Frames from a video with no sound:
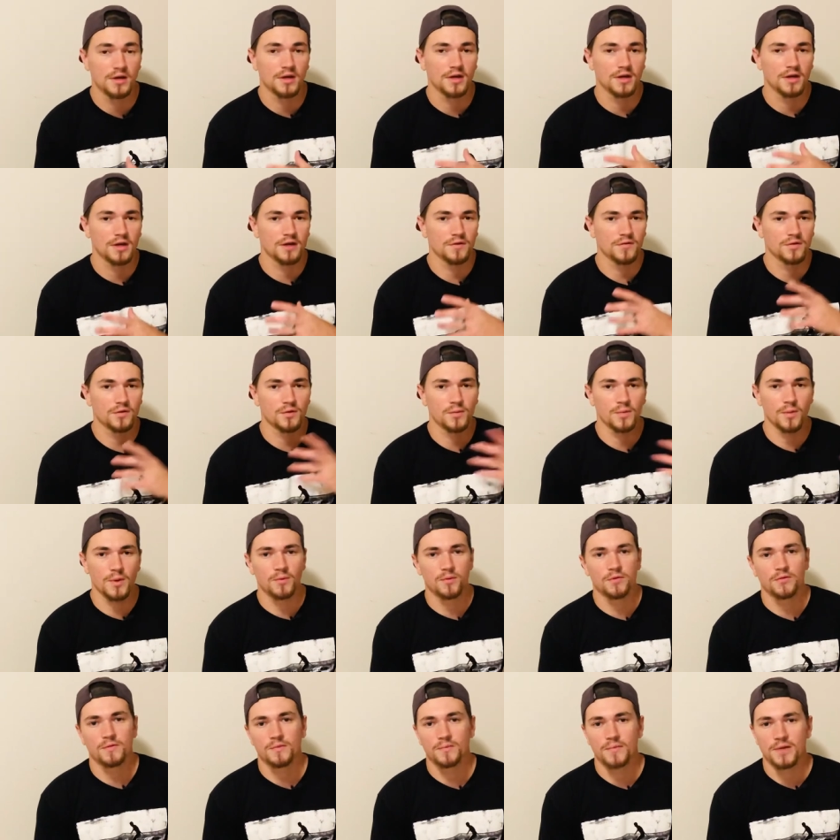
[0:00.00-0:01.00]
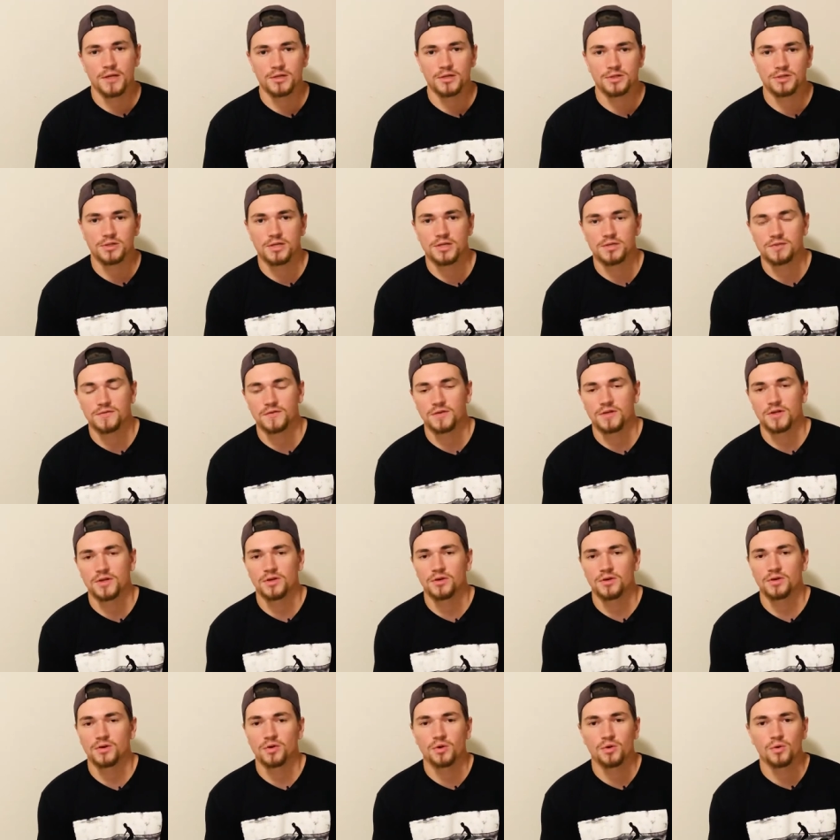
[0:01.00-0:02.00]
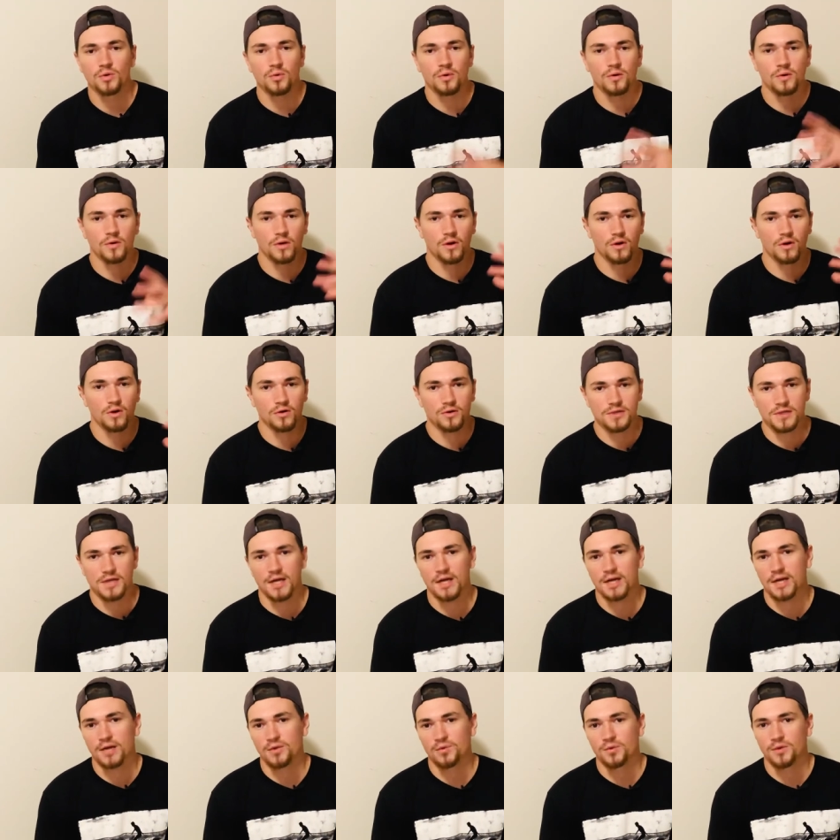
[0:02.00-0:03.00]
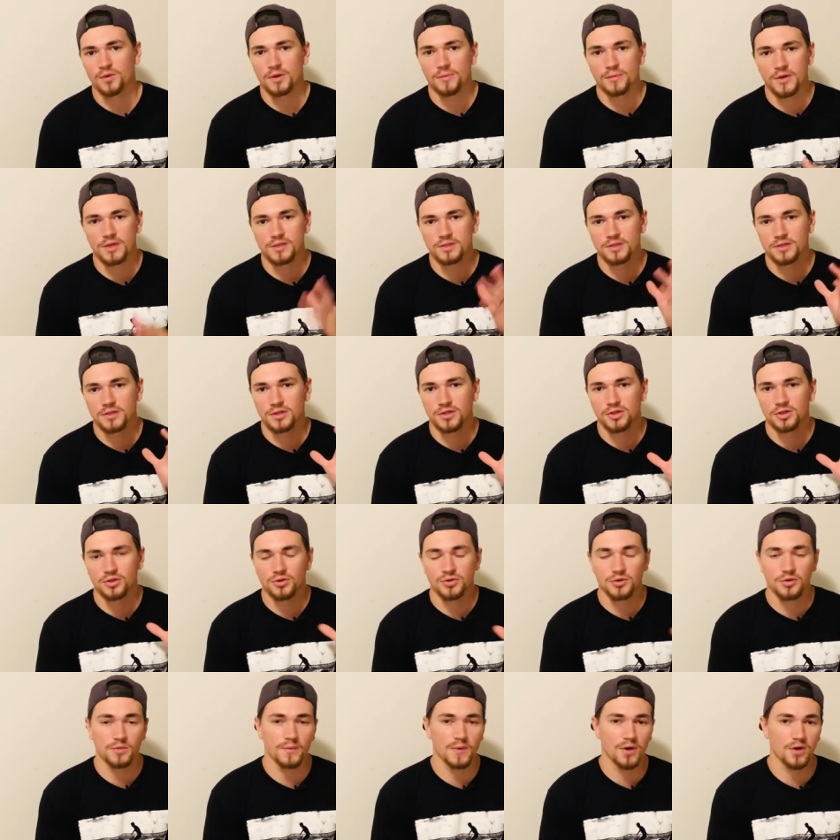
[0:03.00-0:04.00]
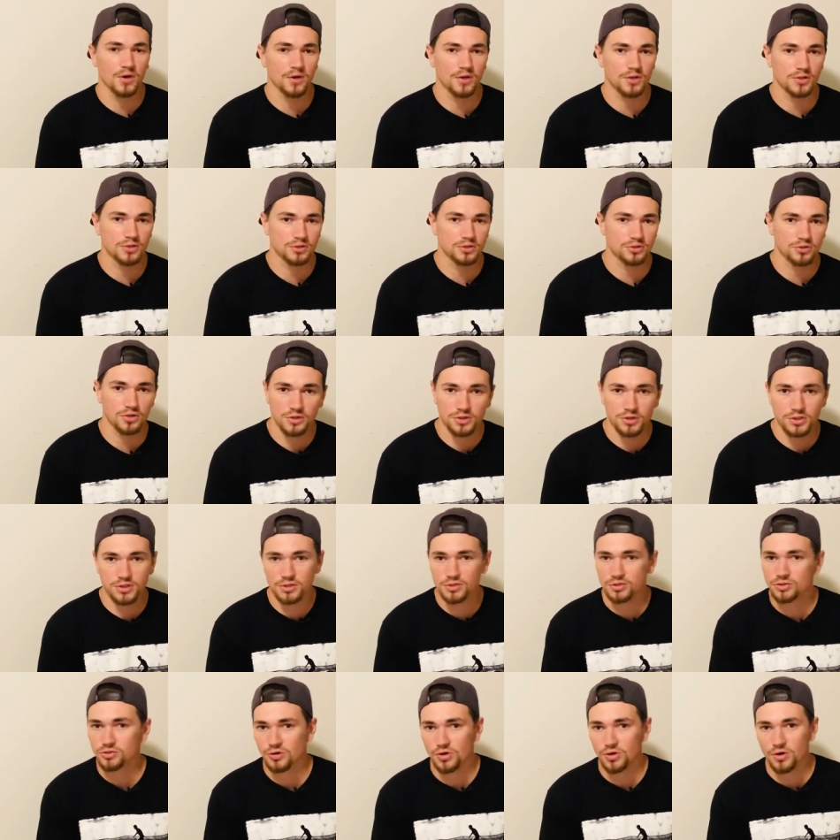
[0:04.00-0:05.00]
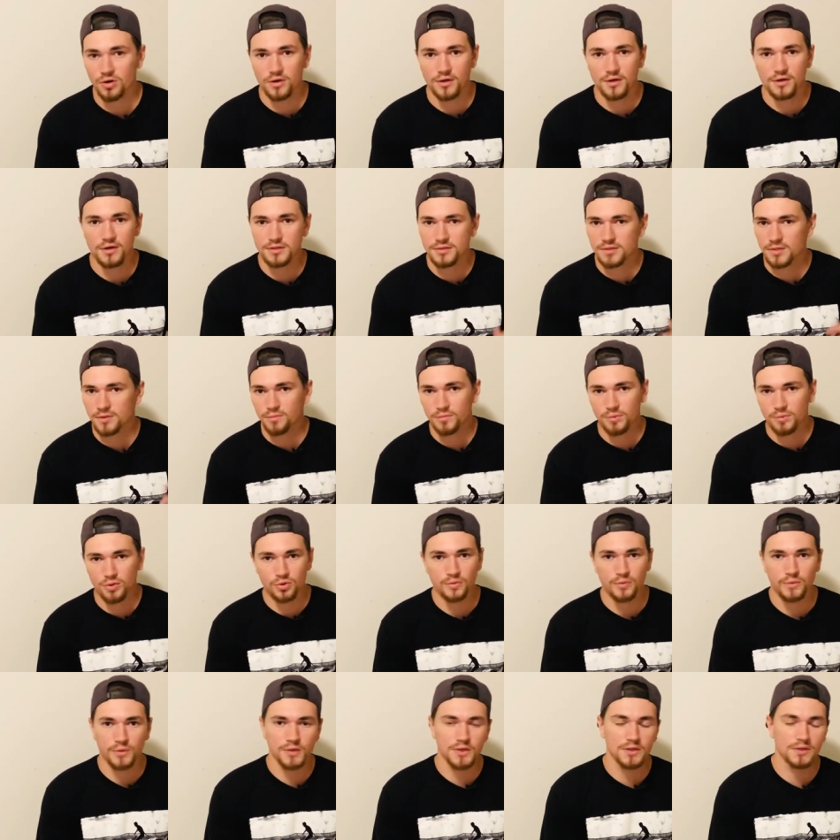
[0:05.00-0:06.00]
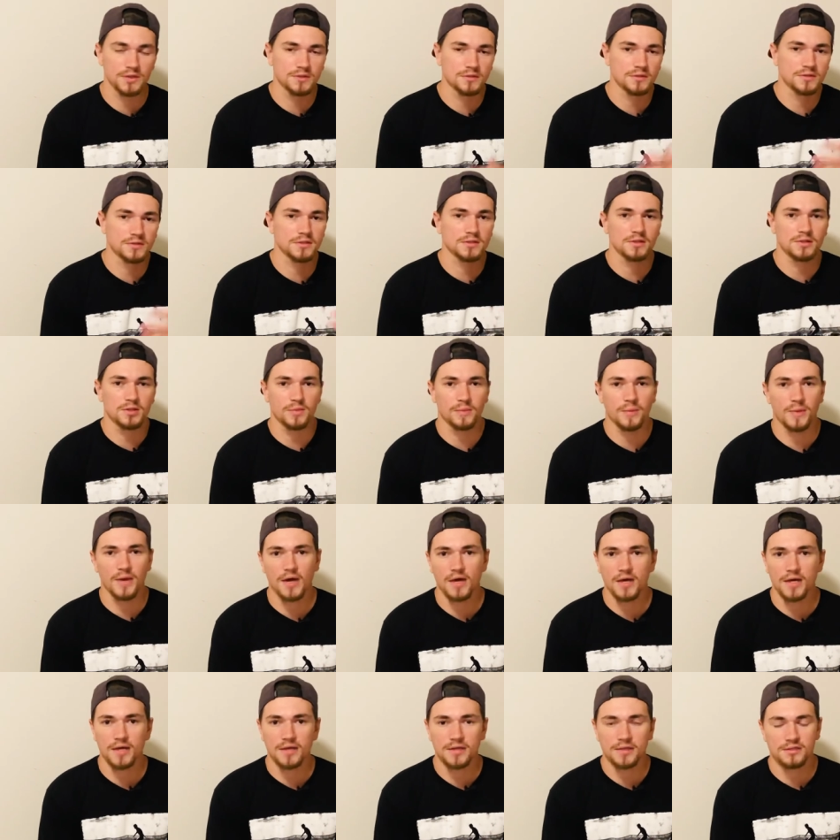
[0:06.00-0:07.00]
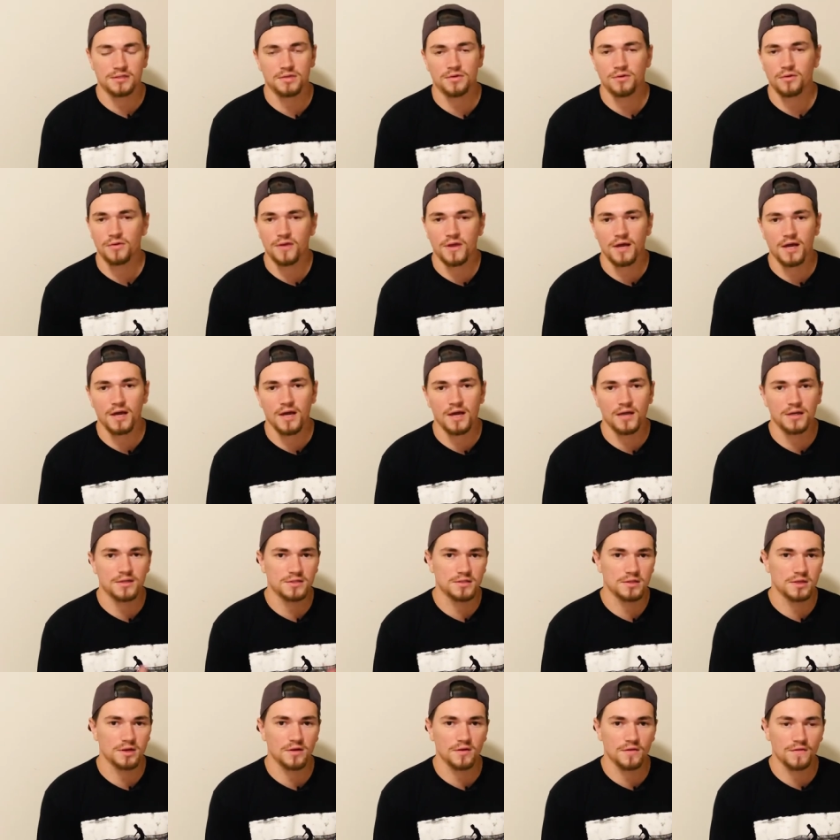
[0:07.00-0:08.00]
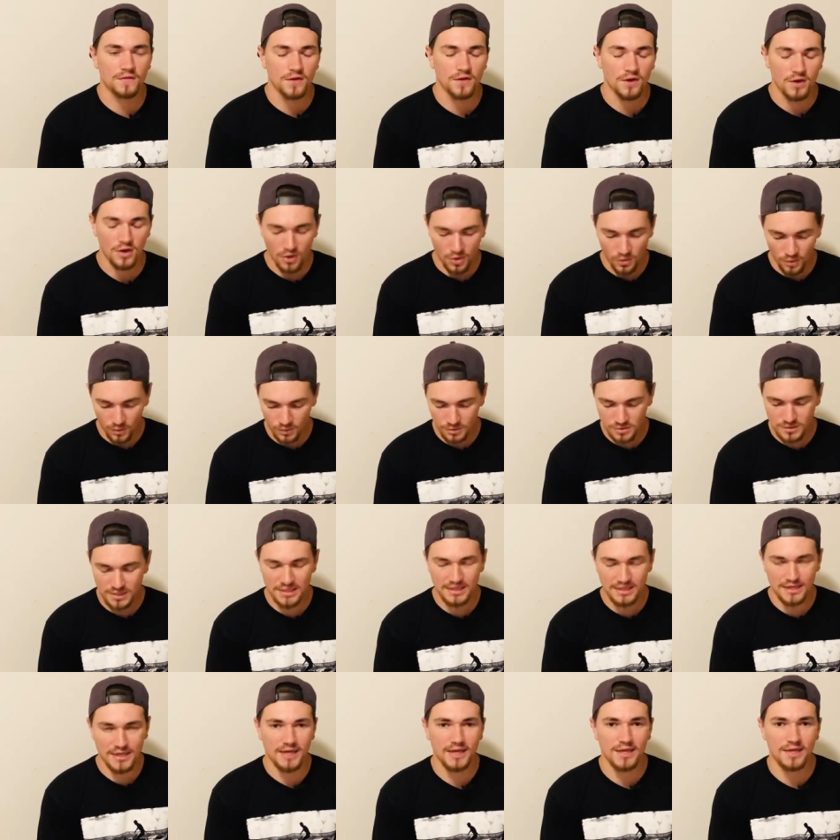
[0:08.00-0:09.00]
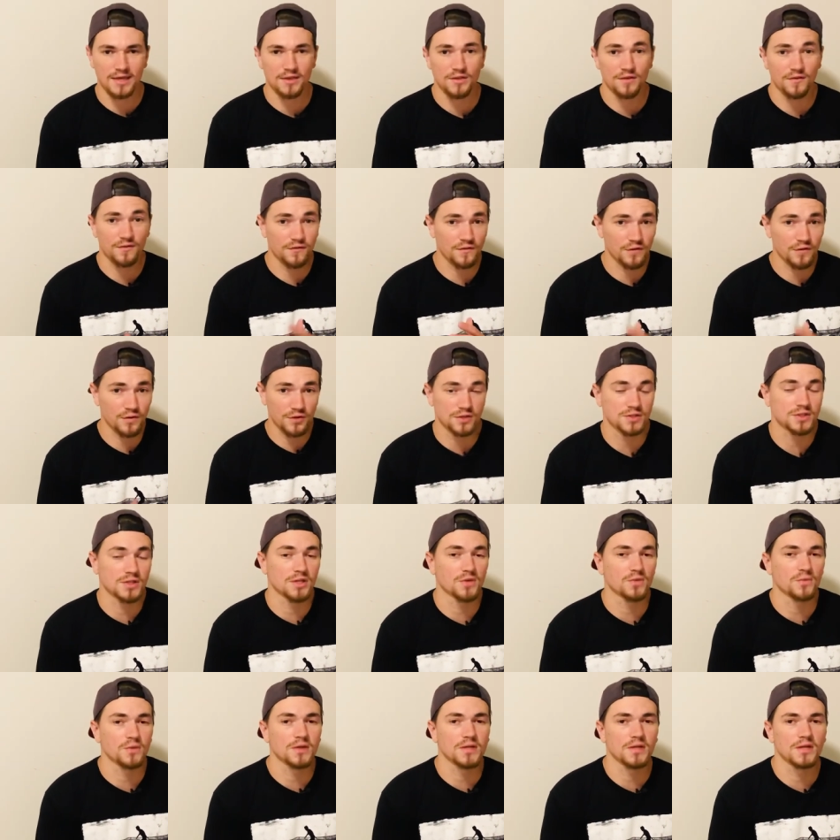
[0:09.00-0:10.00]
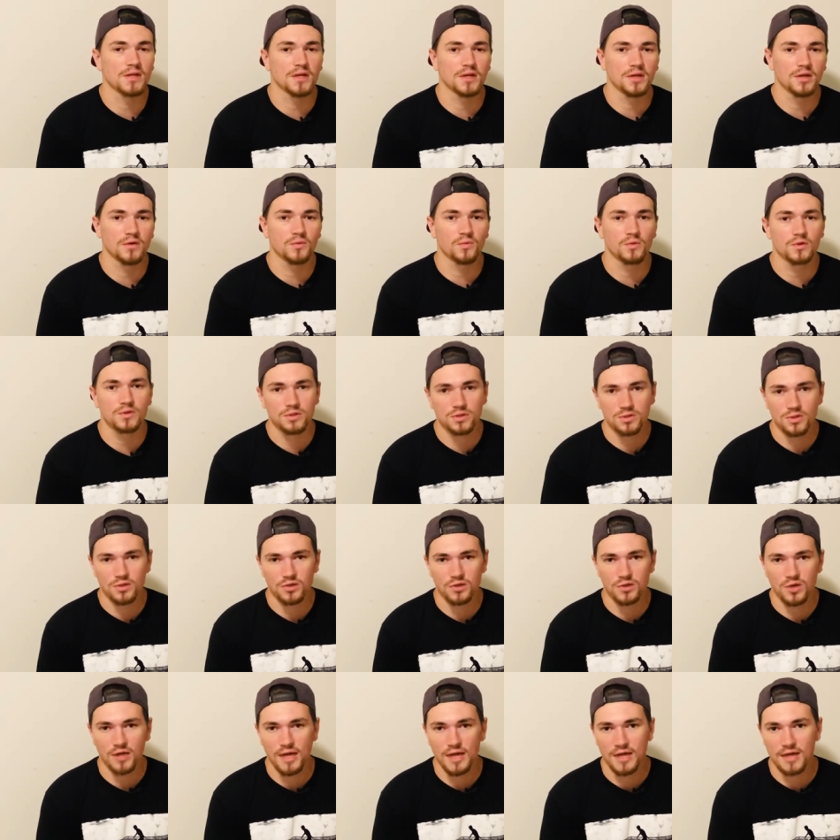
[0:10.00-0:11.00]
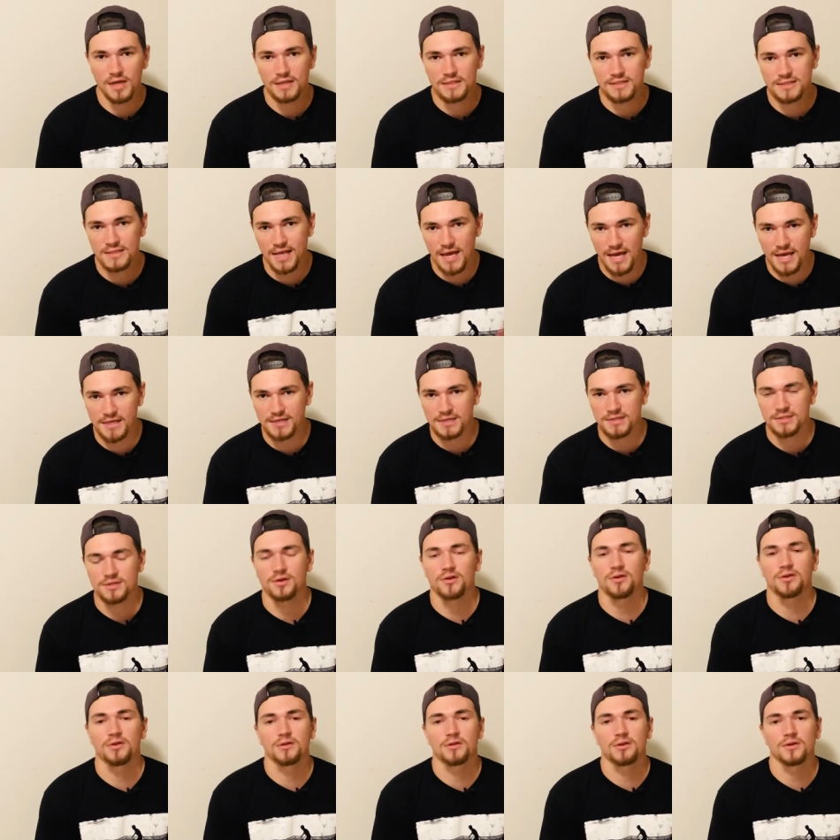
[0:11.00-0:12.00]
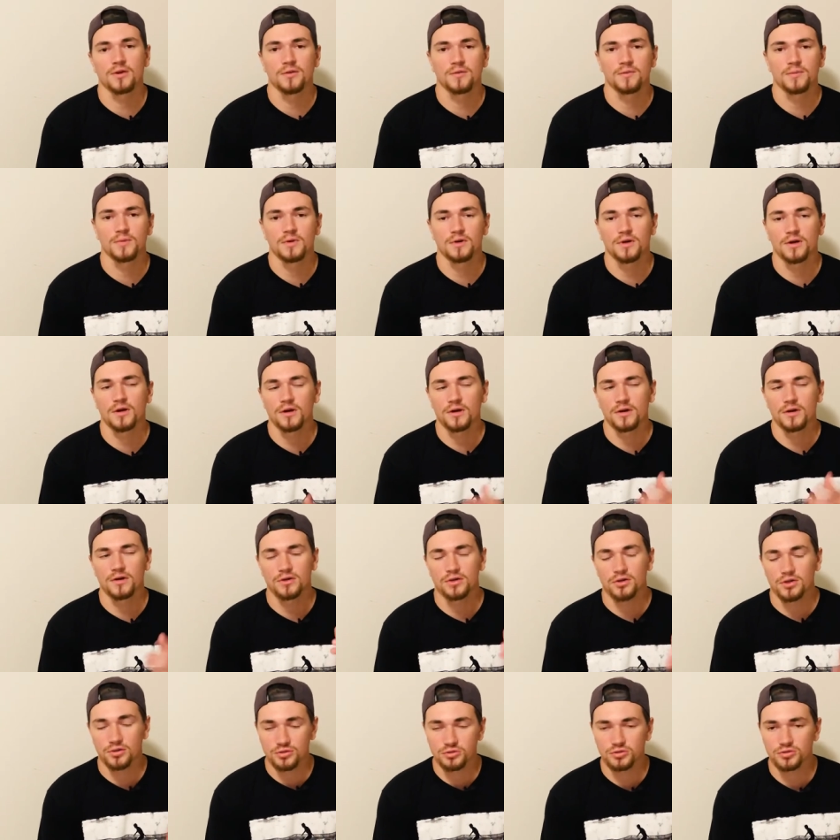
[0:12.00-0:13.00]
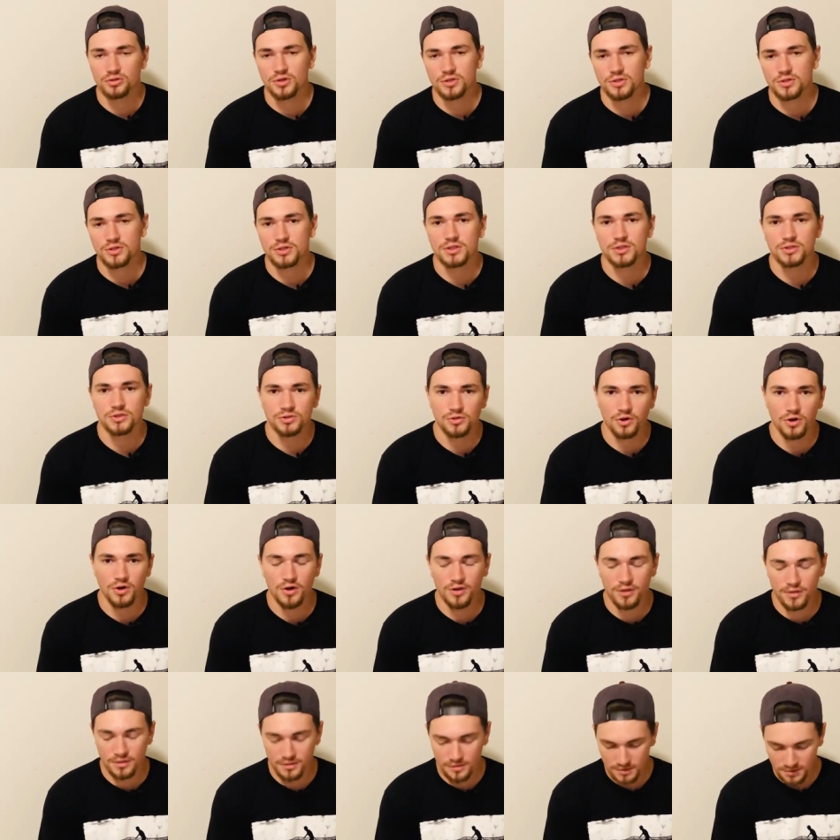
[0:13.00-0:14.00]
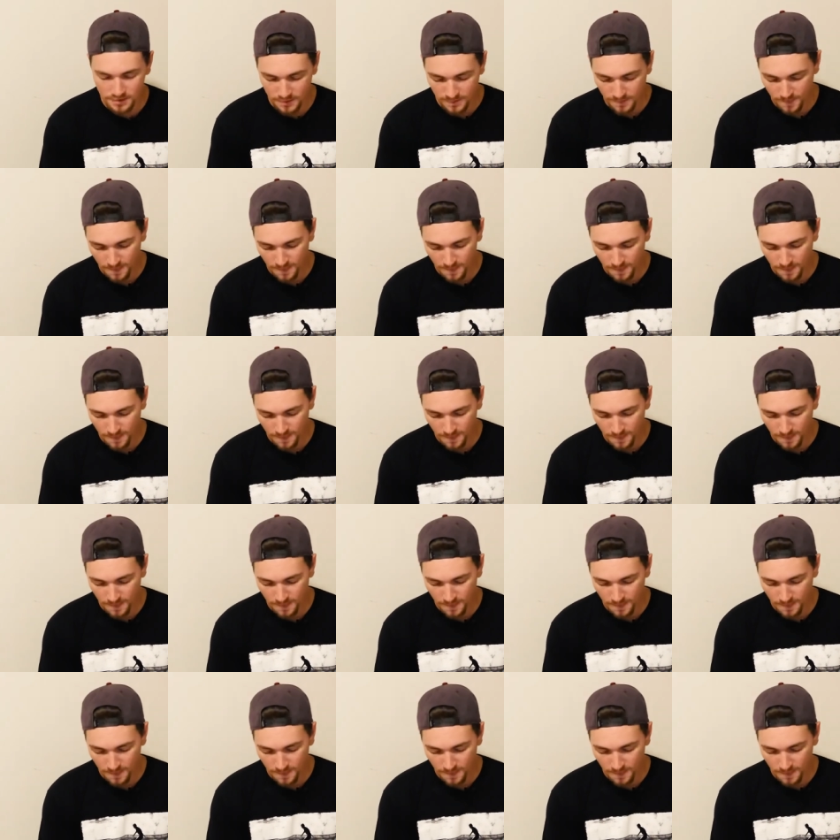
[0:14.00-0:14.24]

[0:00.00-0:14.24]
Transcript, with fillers: If you remember from yesterday's video, all day we basically learned about construction drawings and blueprints and schematics and all that kind of stuff. Well, today the first thing we did was took a test on, on construction drawings.